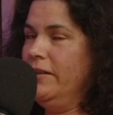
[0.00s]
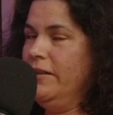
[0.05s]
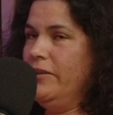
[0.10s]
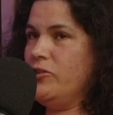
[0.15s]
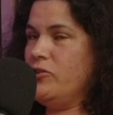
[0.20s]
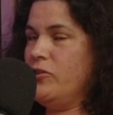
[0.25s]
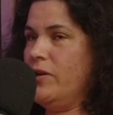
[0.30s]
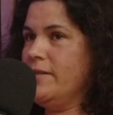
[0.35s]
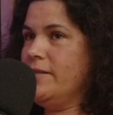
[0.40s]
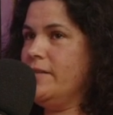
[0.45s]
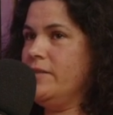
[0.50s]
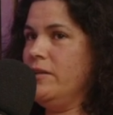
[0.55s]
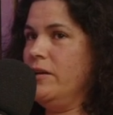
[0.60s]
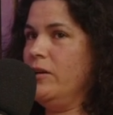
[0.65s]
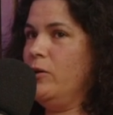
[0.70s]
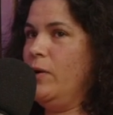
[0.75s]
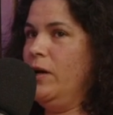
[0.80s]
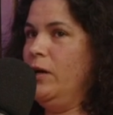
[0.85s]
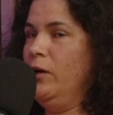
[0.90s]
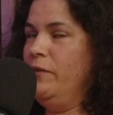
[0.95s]
the trust had
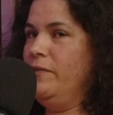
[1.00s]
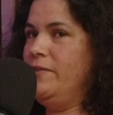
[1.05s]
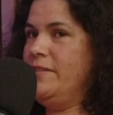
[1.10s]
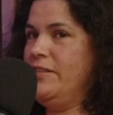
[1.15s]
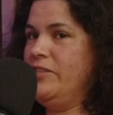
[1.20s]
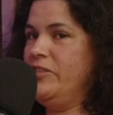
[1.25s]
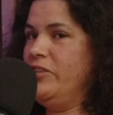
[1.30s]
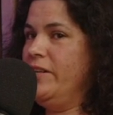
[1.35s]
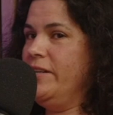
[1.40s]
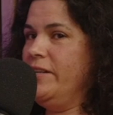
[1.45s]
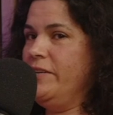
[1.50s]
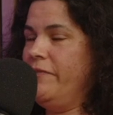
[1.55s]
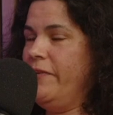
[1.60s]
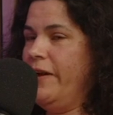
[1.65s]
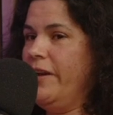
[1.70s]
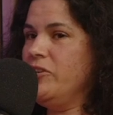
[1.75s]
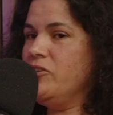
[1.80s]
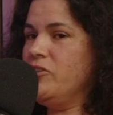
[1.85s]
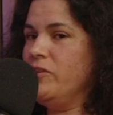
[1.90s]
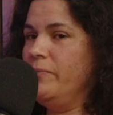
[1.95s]
done quite a lot of digital
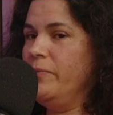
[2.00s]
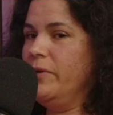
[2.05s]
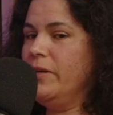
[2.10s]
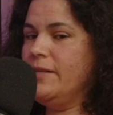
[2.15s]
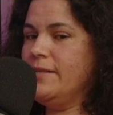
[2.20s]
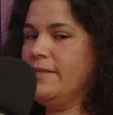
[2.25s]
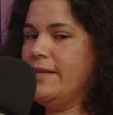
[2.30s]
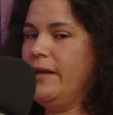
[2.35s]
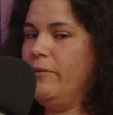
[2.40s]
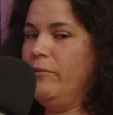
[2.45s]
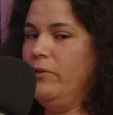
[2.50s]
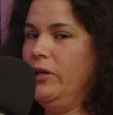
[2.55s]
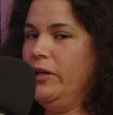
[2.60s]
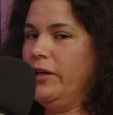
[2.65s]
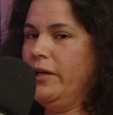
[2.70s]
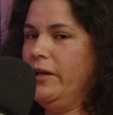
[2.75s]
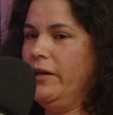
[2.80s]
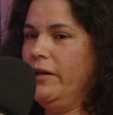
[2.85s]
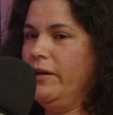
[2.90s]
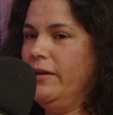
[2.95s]
innovation because they were
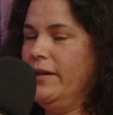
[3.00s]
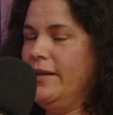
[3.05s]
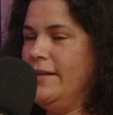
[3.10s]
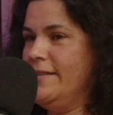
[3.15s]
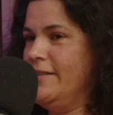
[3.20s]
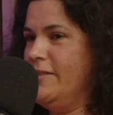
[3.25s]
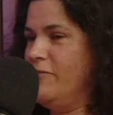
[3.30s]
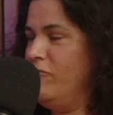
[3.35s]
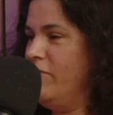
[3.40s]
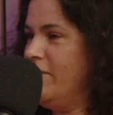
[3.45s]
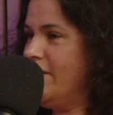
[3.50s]
looking at it as a